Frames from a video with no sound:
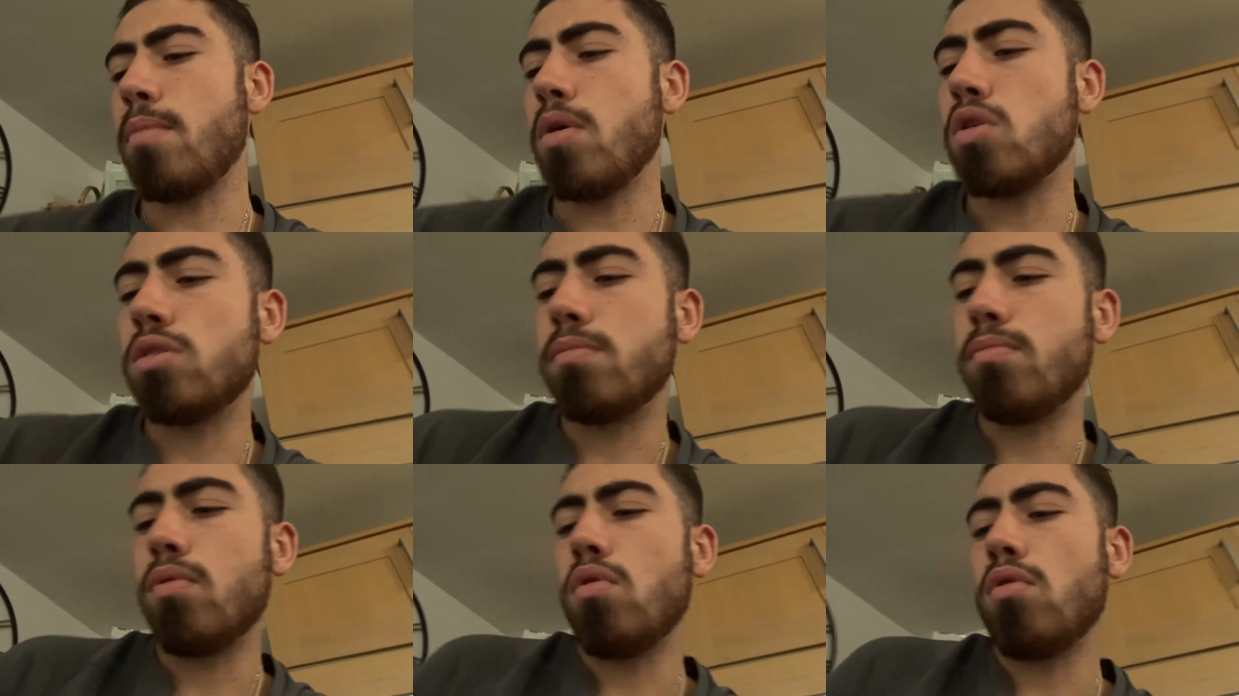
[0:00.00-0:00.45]

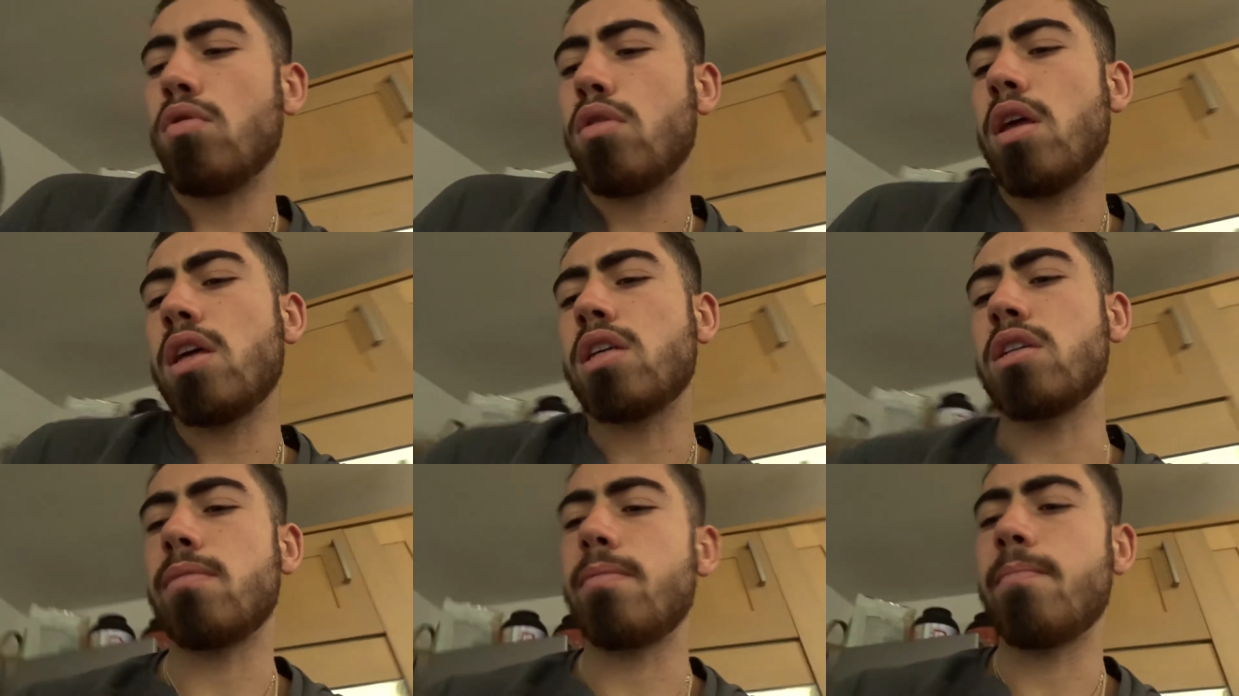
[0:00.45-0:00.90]
most important
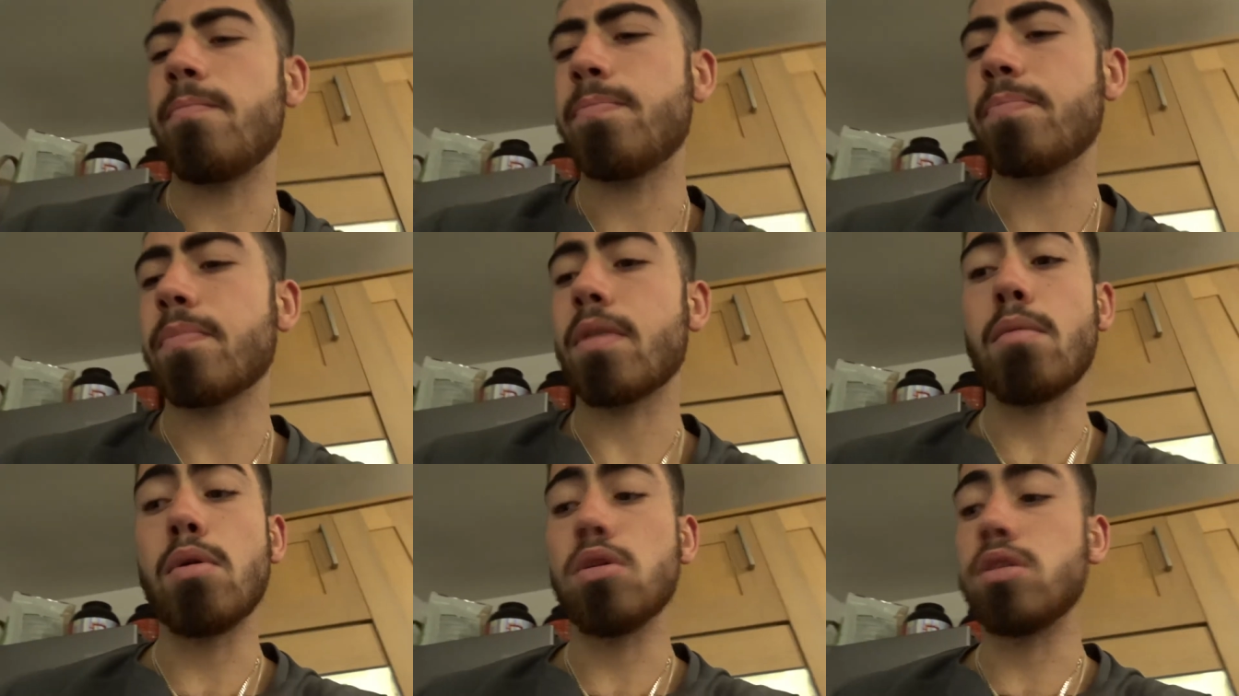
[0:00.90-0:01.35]
things,
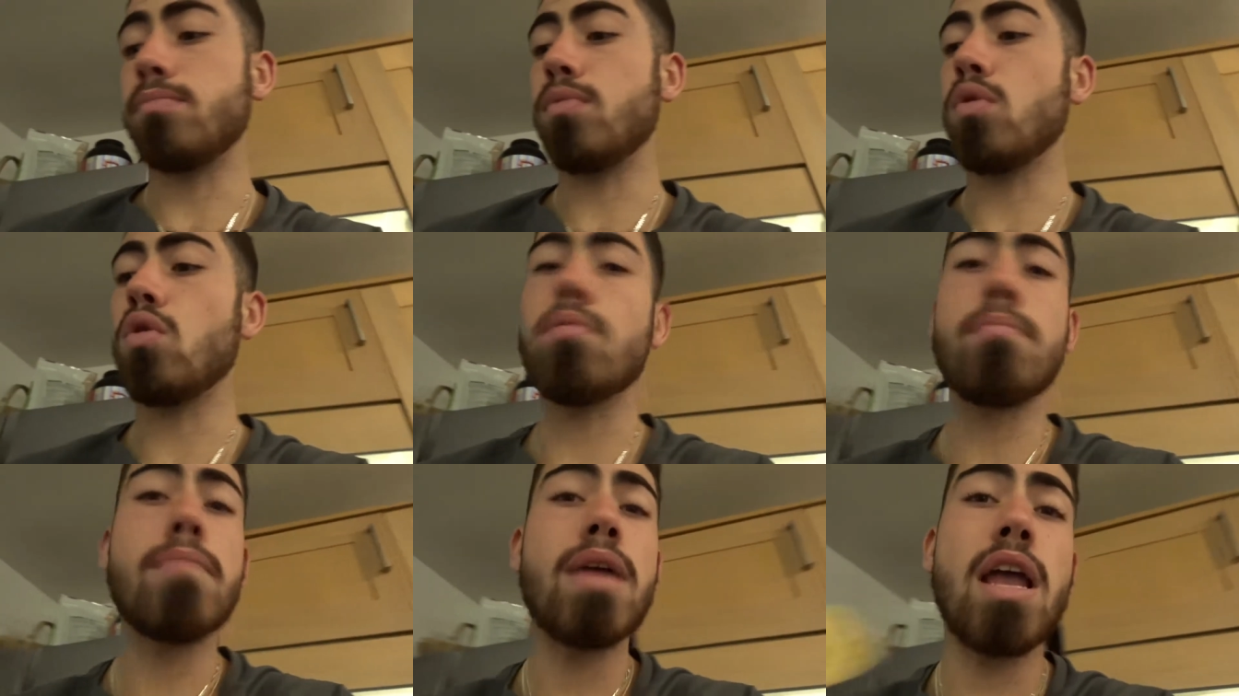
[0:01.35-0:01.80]
most
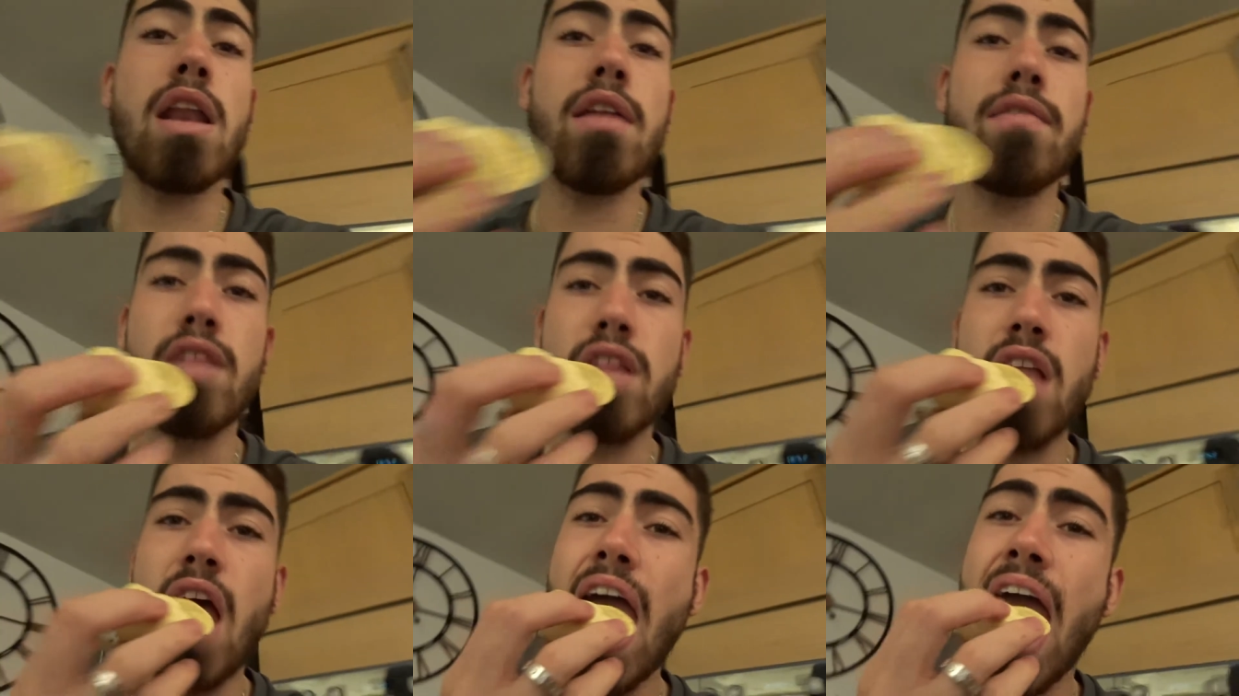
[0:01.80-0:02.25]
important meal of
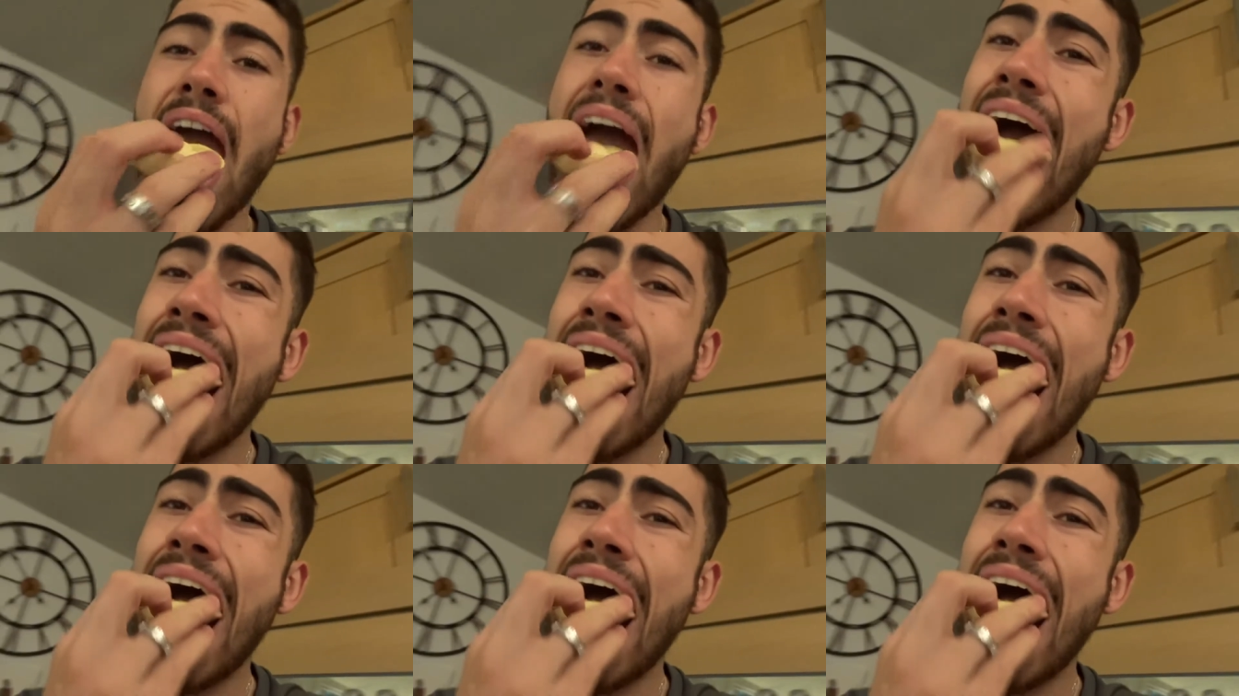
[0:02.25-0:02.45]
the day.